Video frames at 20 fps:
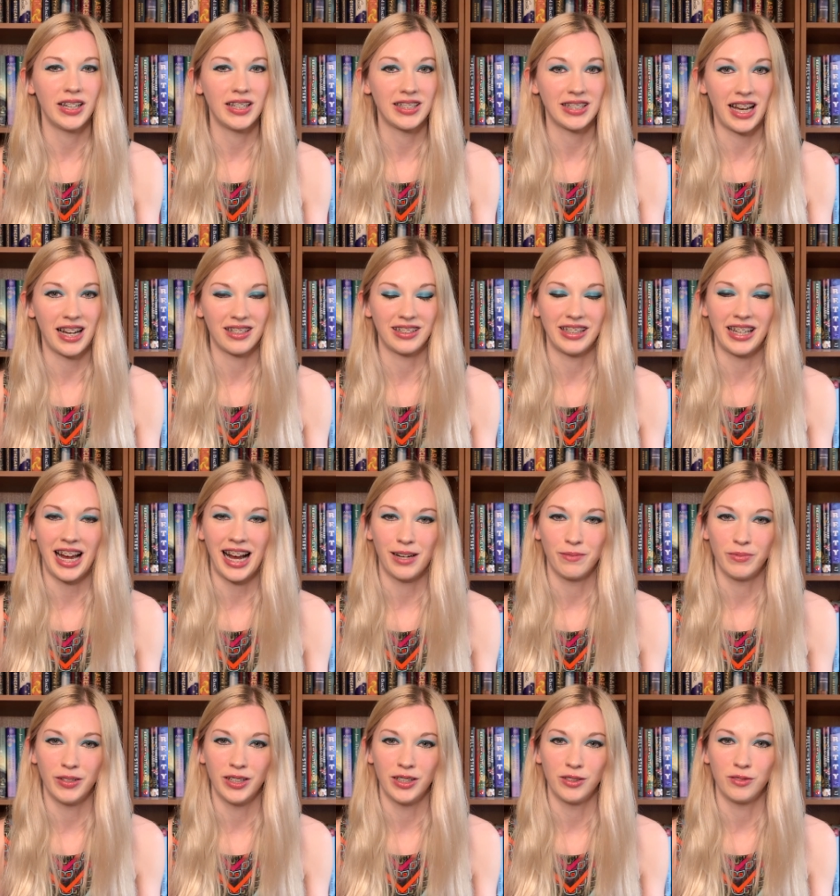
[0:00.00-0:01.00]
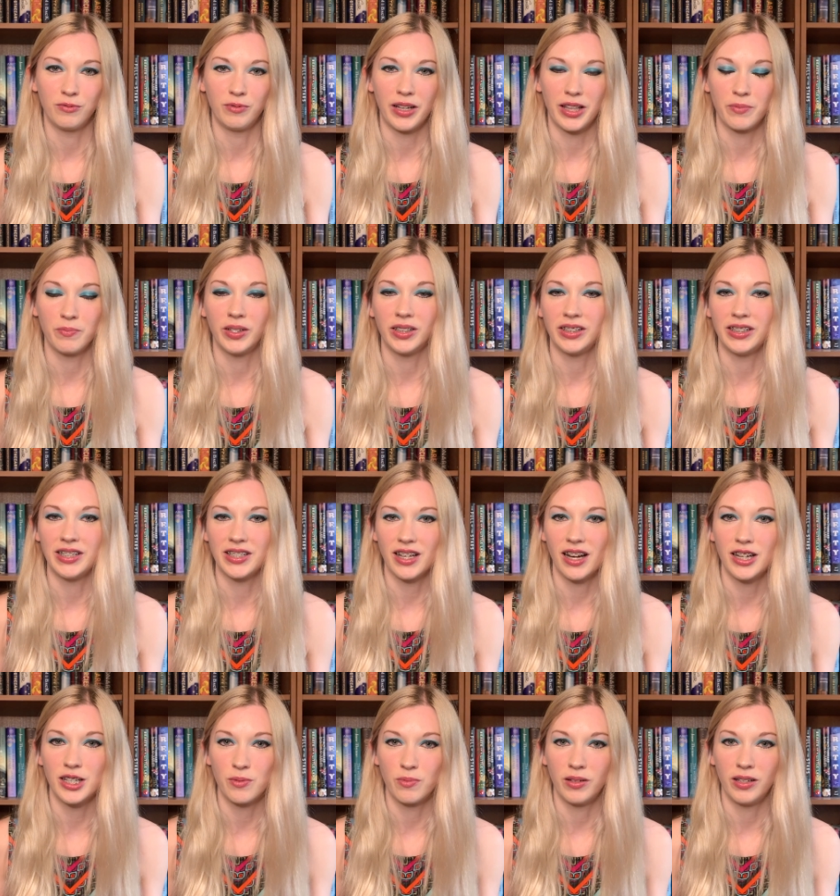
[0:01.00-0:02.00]
exactly happened with Millie's
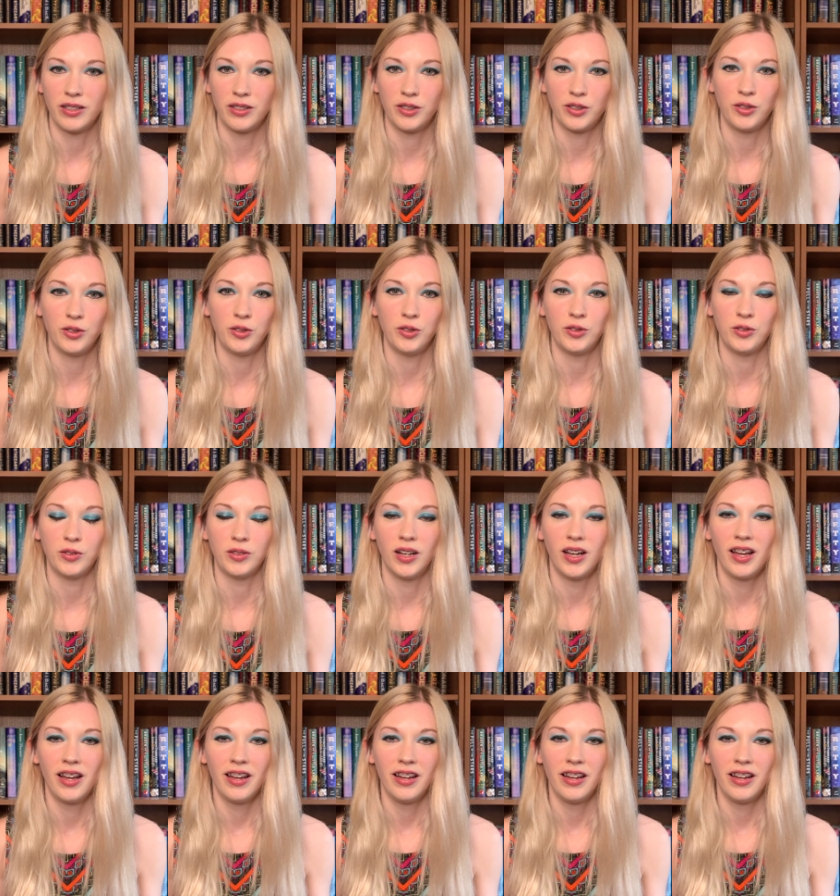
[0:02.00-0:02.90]
husband who